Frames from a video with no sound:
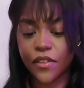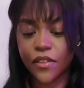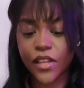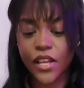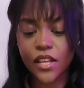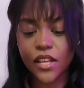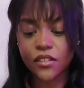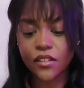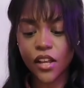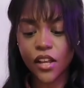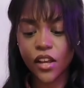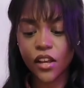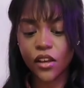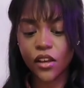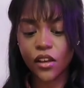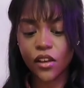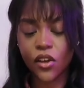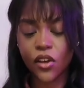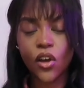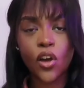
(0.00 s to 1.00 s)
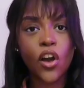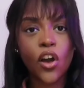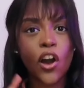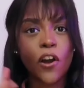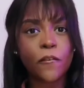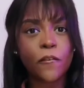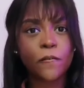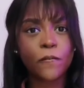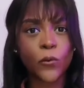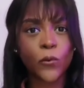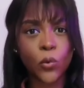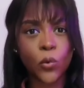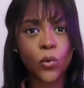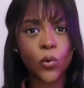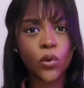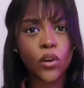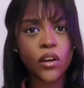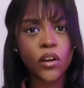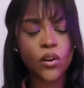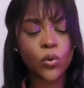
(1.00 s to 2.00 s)
I think it's like a
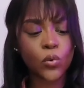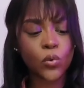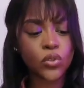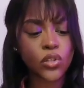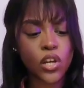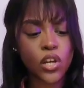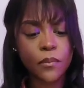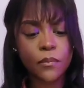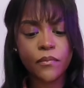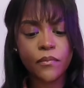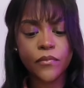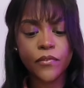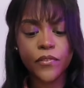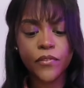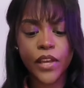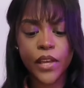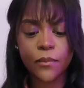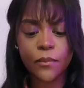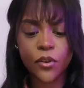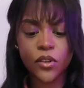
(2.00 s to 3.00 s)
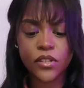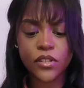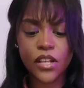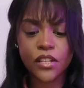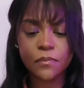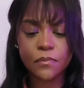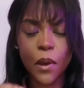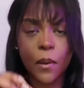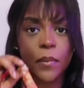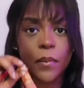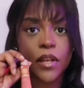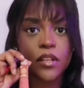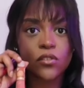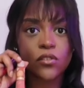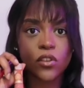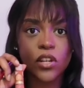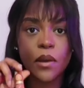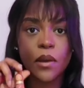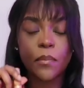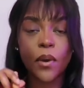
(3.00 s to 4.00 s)
fall autumn theme because it has
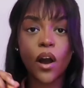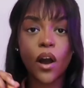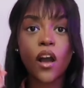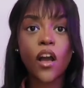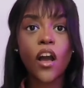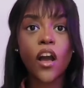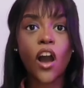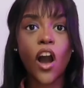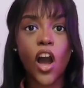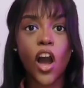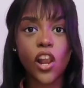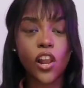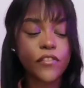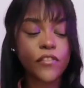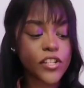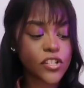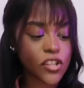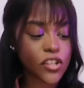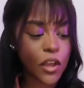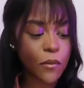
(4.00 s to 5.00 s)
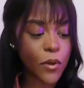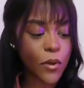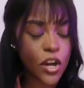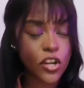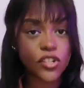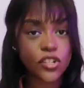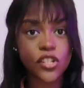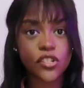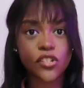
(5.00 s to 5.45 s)
pumpkins on it, but I love it so much.